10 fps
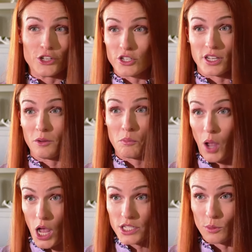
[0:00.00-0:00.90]
isn't
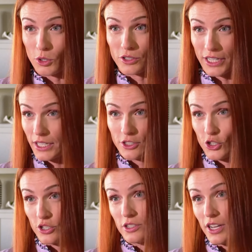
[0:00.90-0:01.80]
possible. It
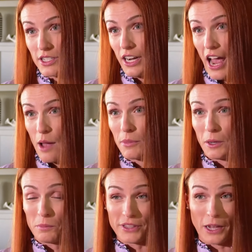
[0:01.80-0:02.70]
just doesn't
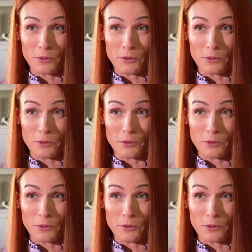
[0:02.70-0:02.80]
happen. But that